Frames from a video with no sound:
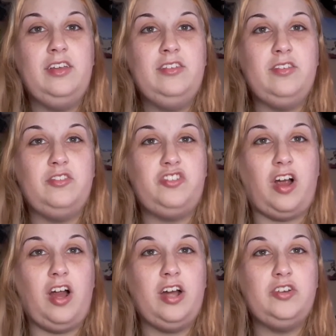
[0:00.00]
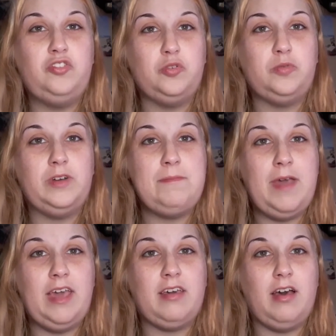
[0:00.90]
So Jar Jewelry
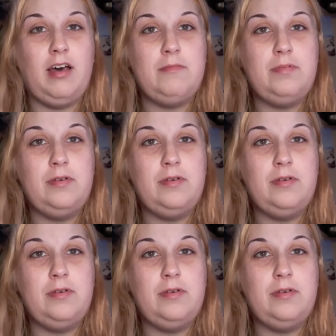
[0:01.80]
Makeup. M